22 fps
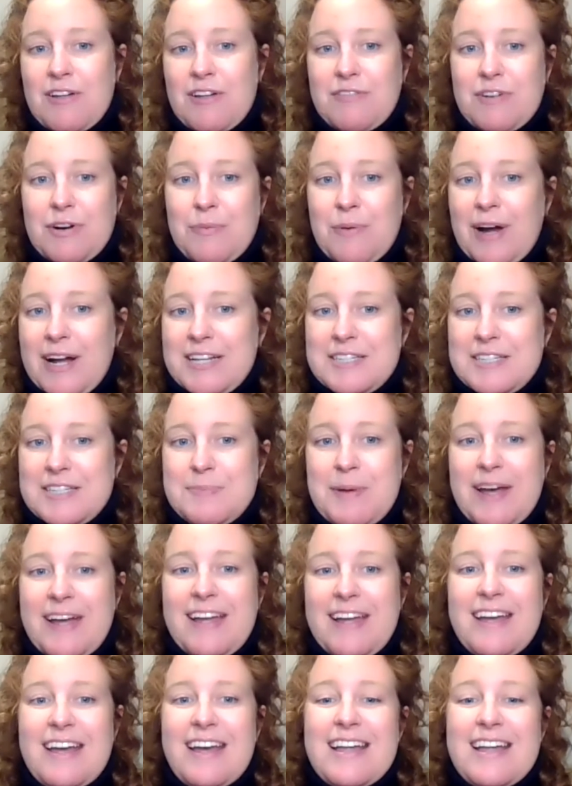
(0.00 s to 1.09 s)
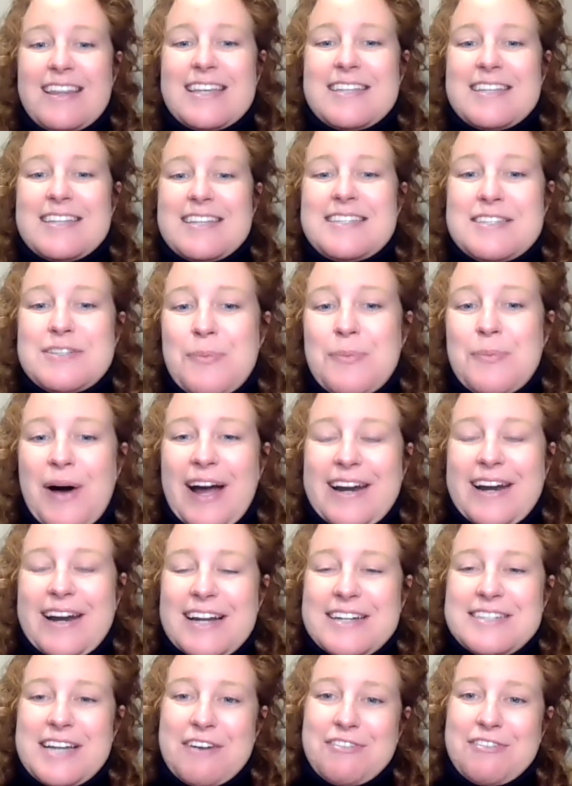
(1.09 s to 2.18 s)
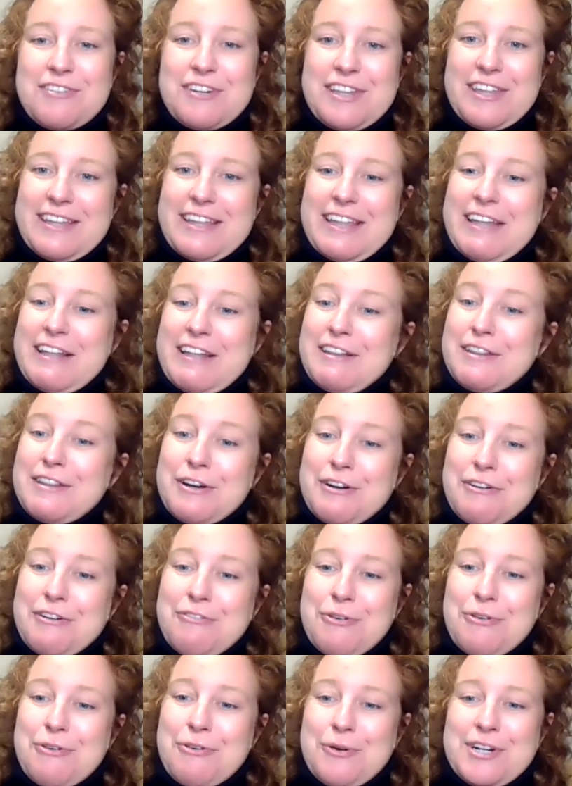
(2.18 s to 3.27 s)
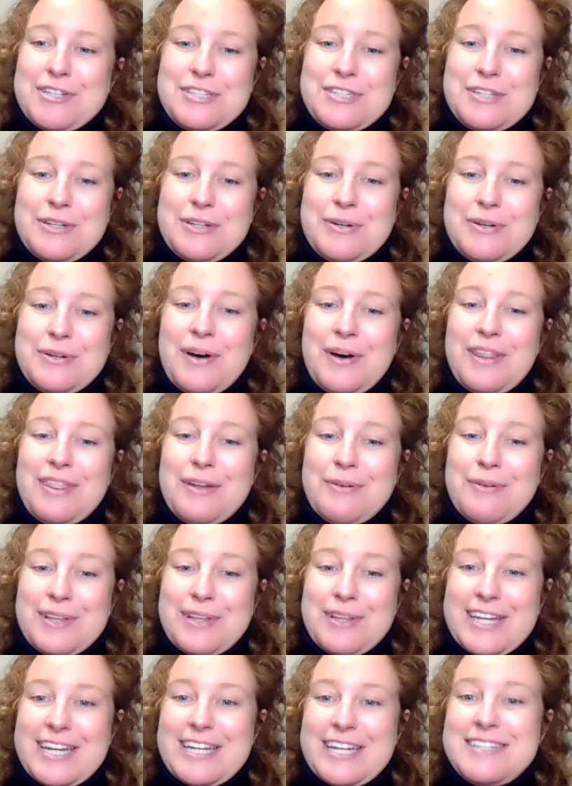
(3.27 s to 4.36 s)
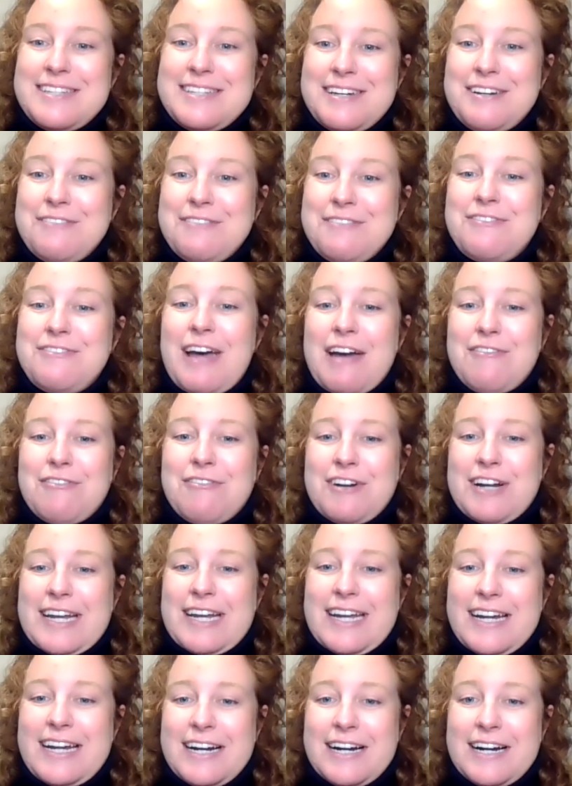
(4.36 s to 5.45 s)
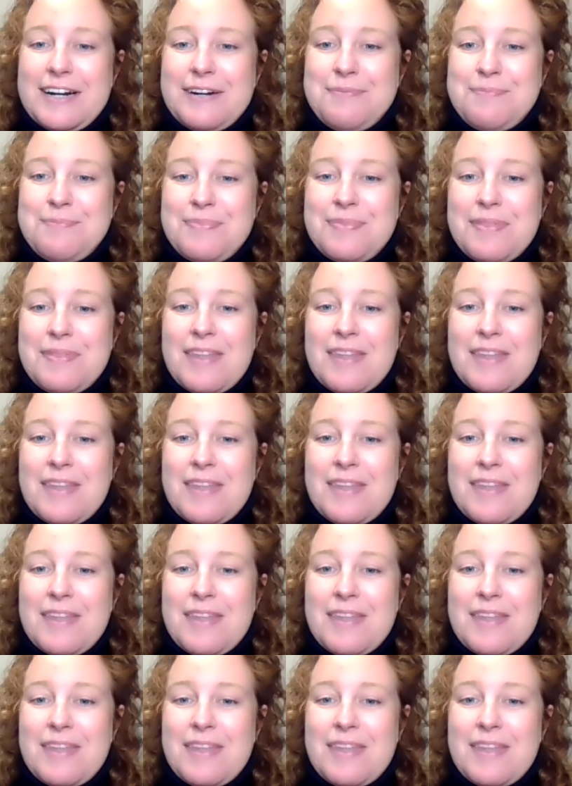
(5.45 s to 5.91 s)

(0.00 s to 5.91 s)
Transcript: all of our wines, but this is a wine I definitely look forward to the release of every year.